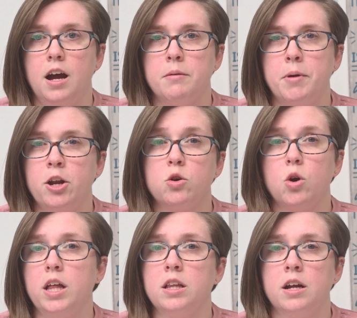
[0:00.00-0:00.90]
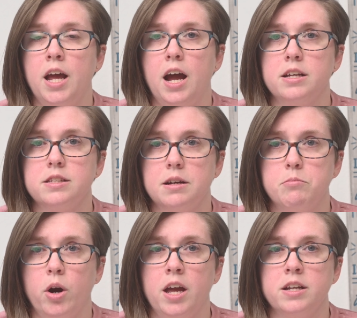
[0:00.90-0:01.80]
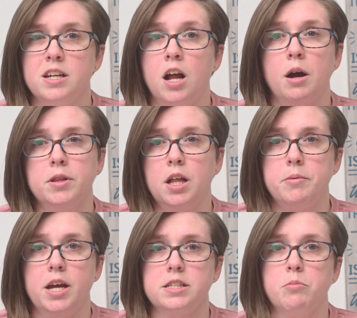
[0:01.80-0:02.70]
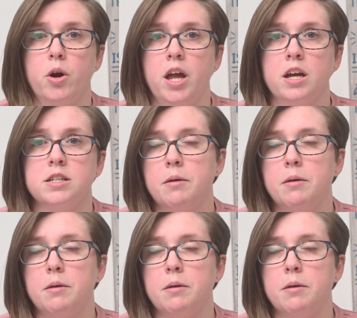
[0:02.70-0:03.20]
I know Krylon has a brand and Hobby Lobby has a brand.